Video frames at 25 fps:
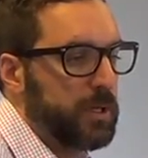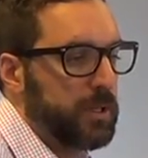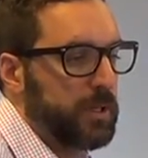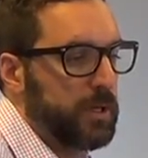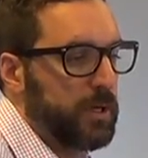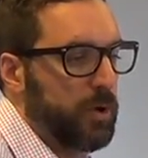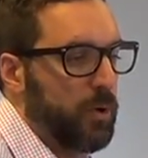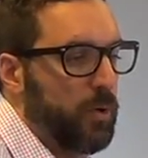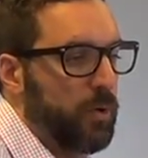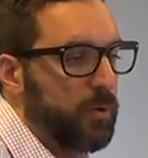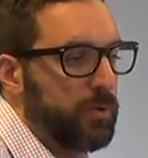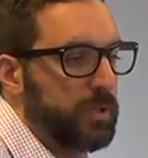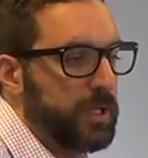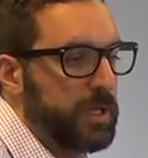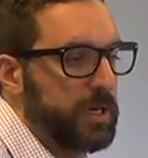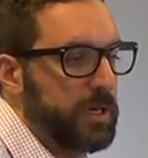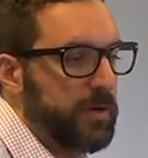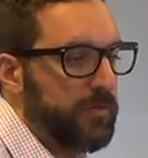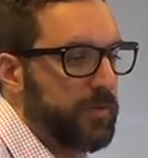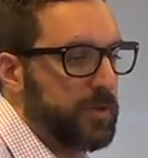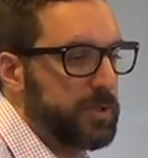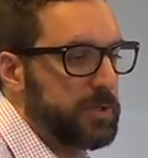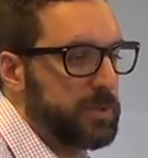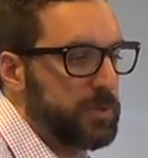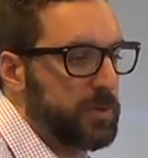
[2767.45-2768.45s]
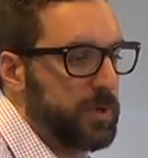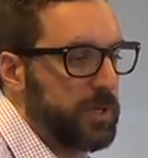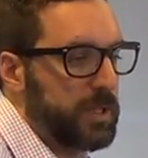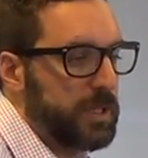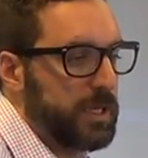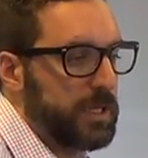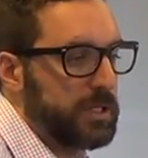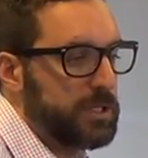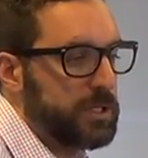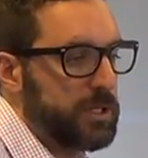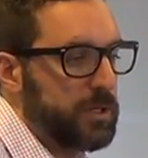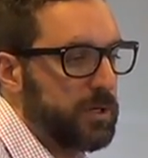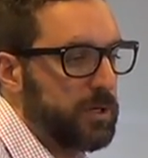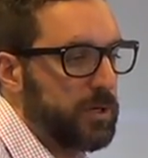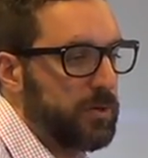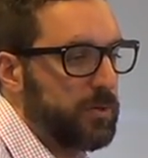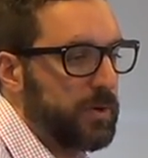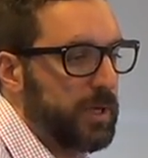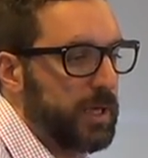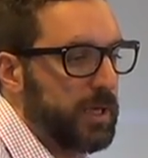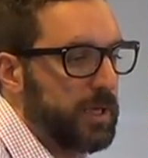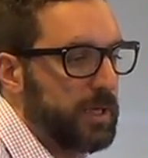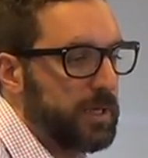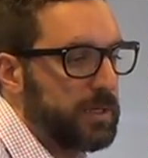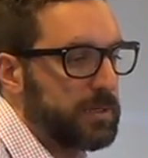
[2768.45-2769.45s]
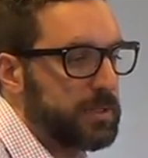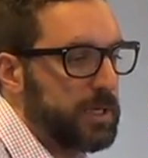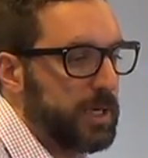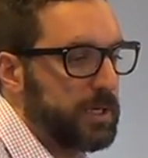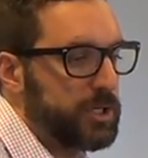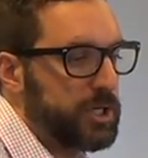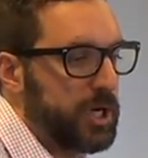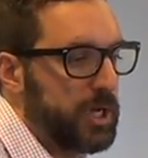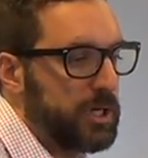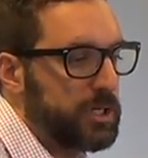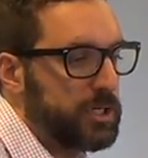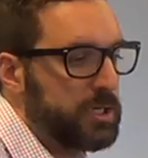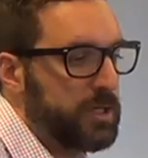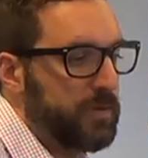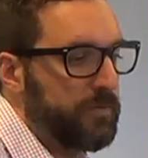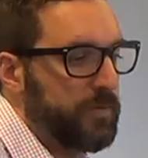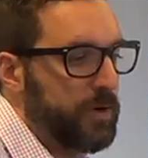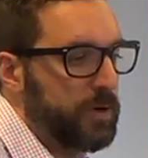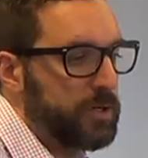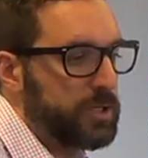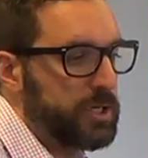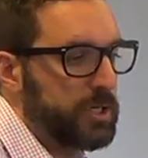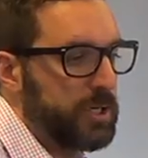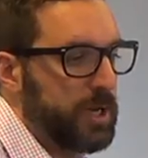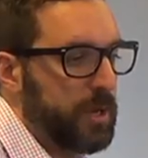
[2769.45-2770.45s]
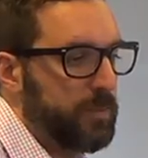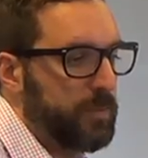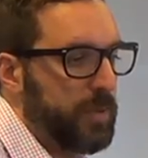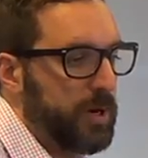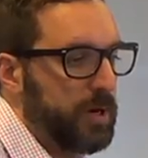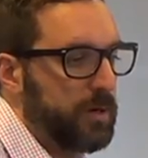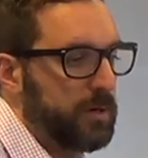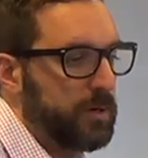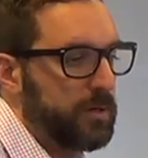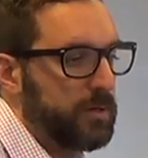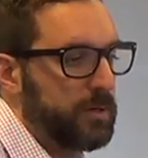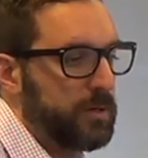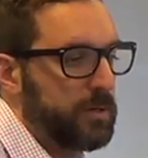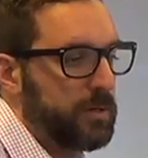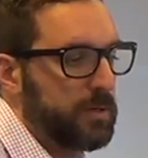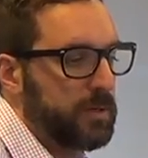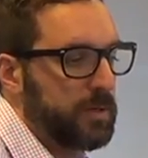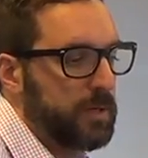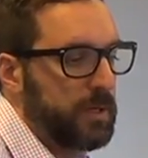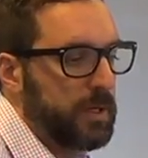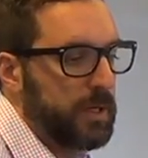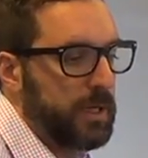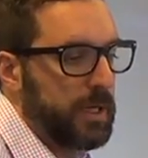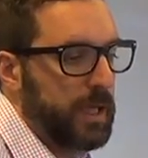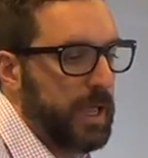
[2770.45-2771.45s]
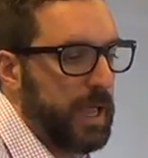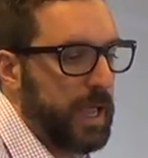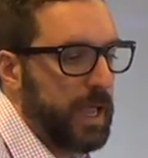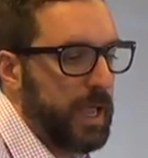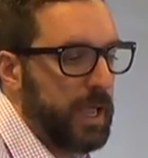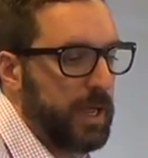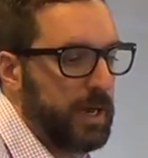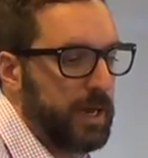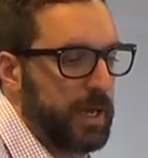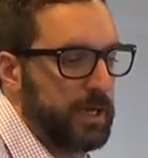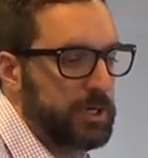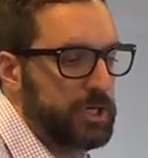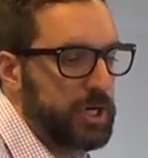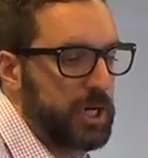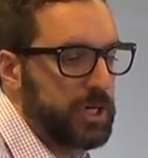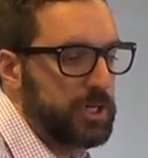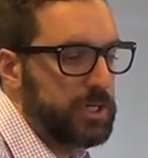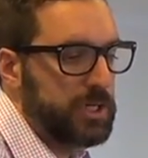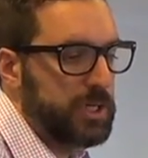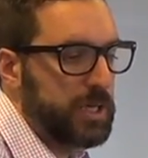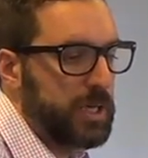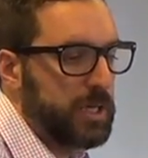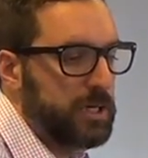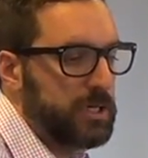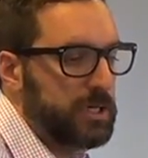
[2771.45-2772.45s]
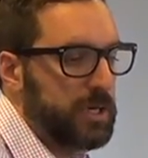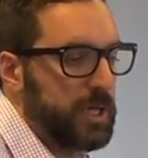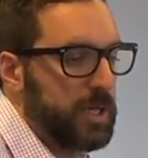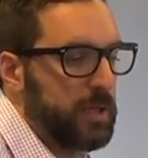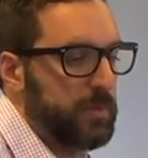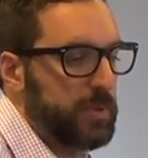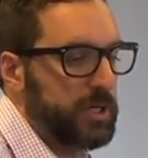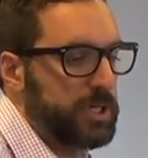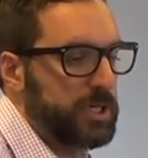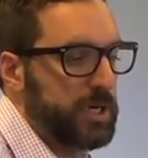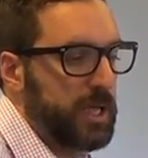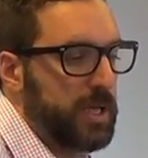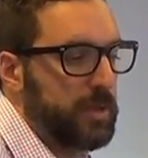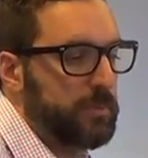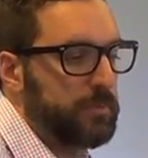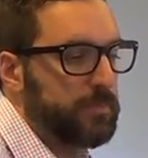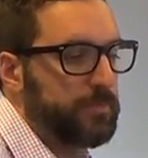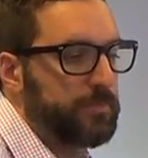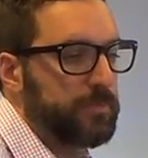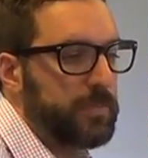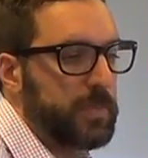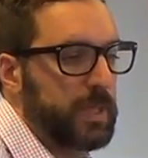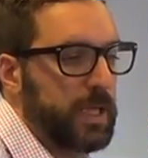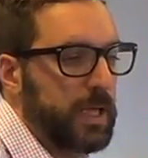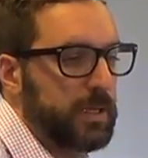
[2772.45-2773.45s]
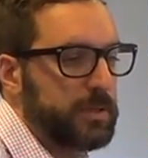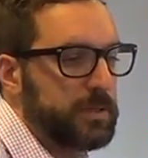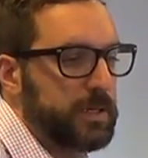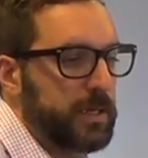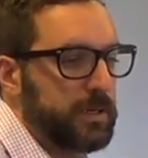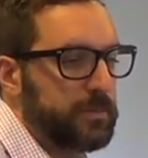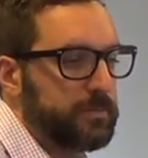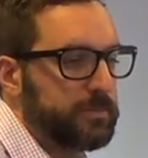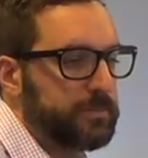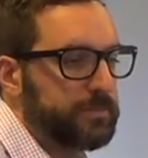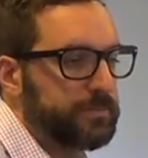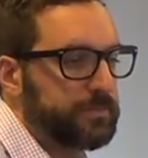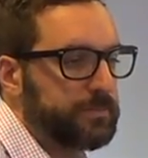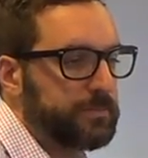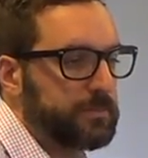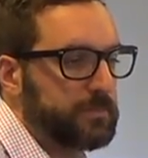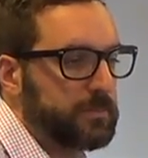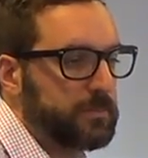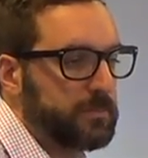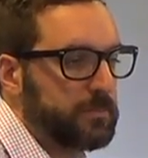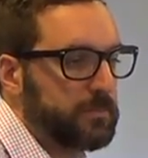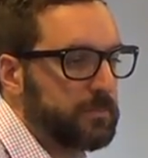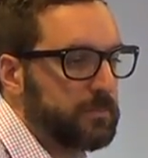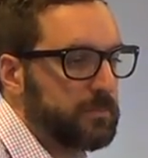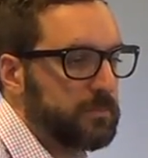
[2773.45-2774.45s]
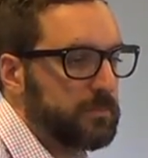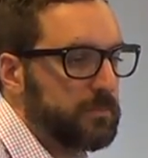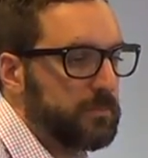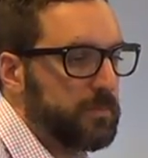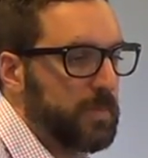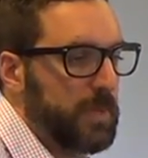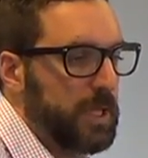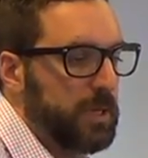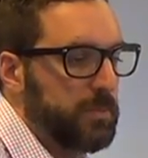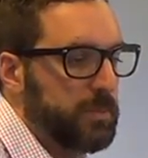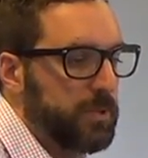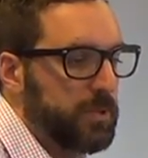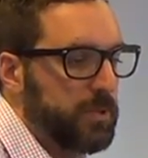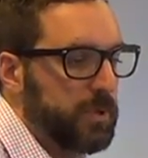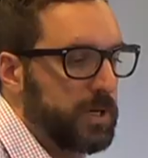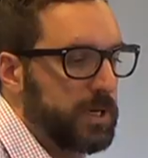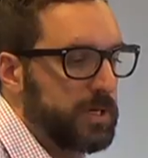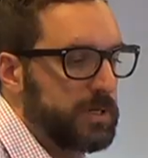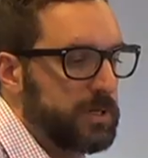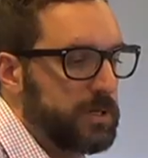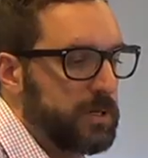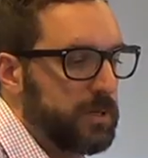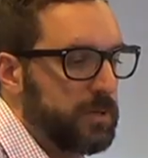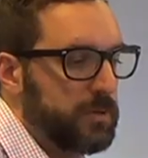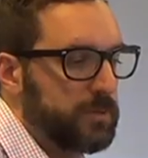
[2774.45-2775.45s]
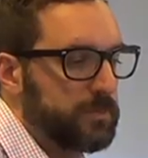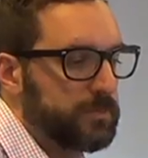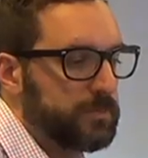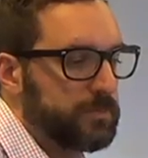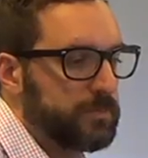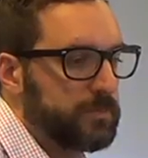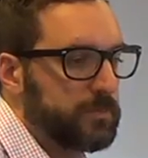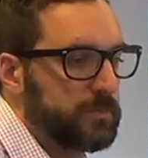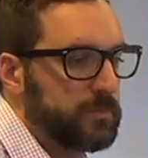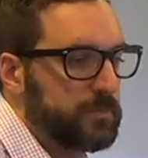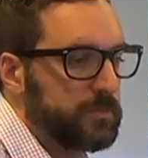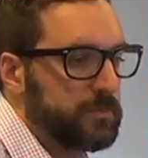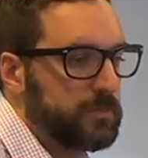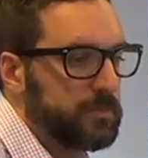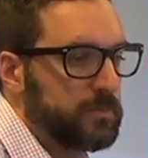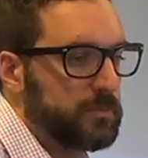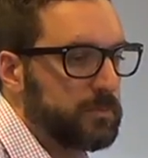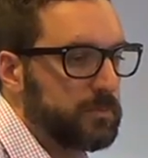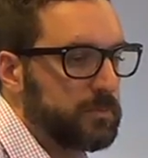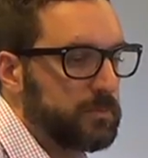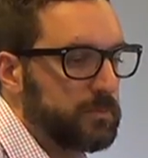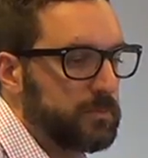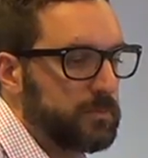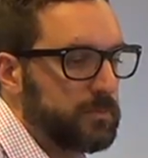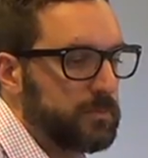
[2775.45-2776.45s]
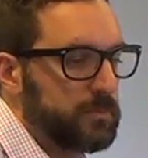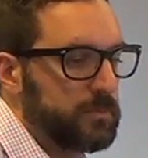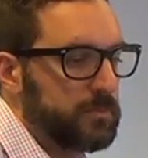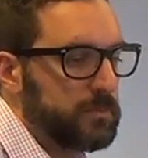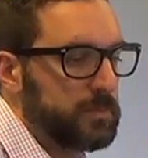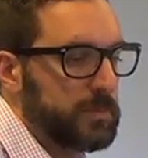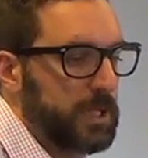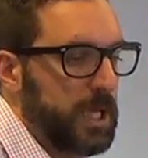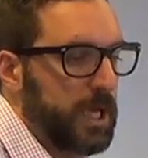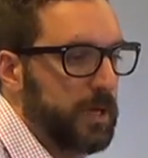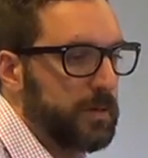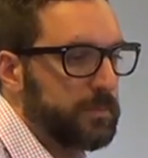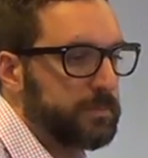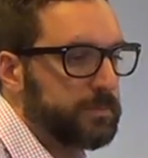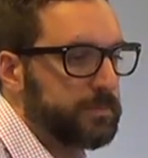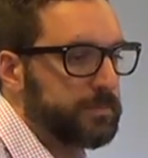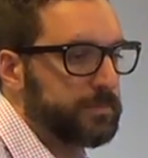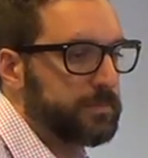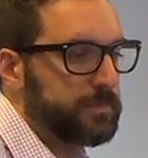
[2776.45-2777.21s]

The only difference between these two is I changed the version number, and I changed the image name. That's it. Between these two. Okay?